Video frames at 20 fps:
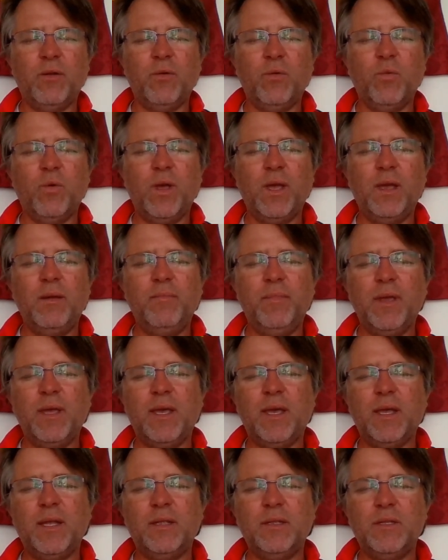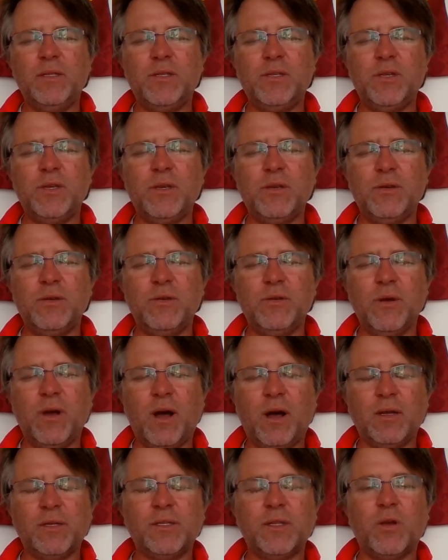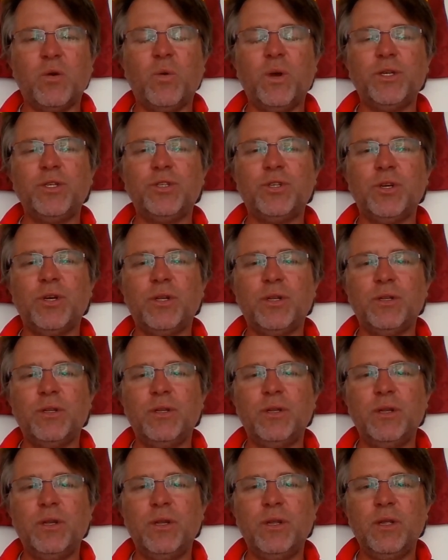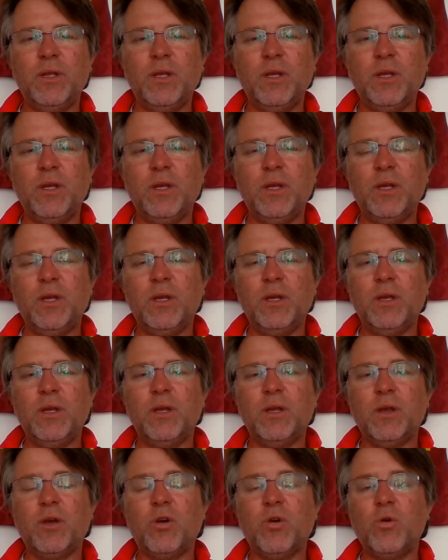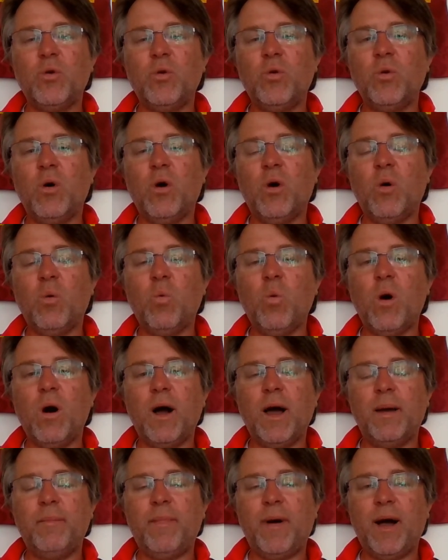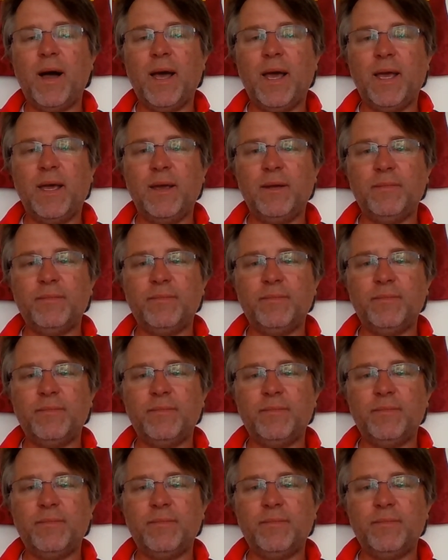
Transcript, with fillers: we begin to ask the question who or what am I?